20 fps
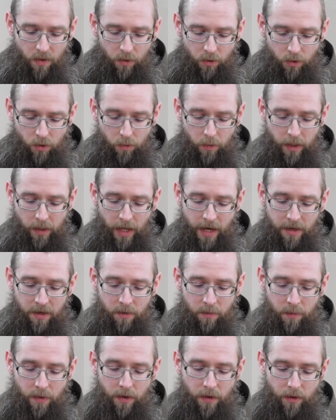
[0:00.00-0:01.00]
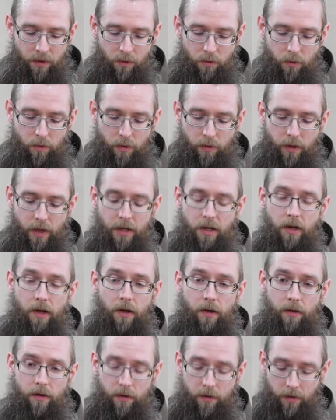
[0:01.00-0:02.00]
Do we let him do the
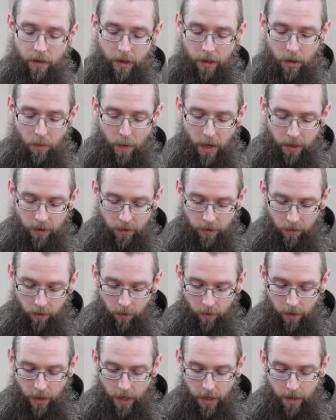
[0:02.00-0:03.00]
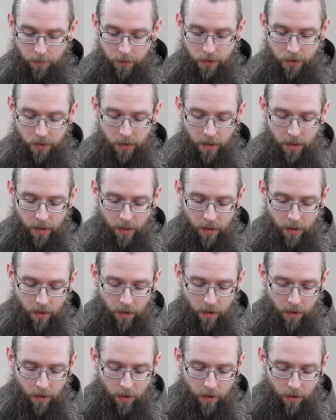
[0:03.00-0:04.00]
thinking and commanding in our lives?
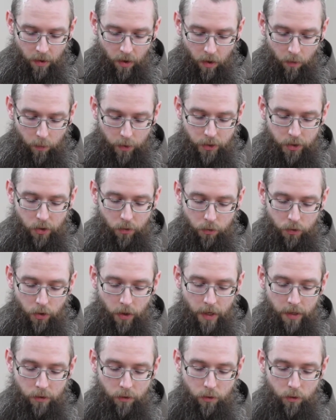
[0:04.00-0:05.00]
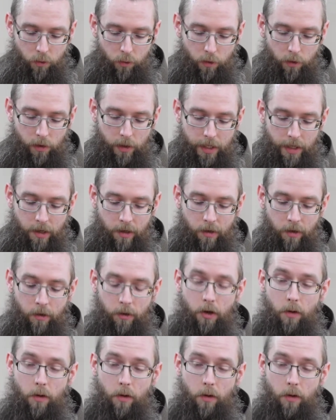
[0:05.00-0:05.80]
Are we still trying to do the leading and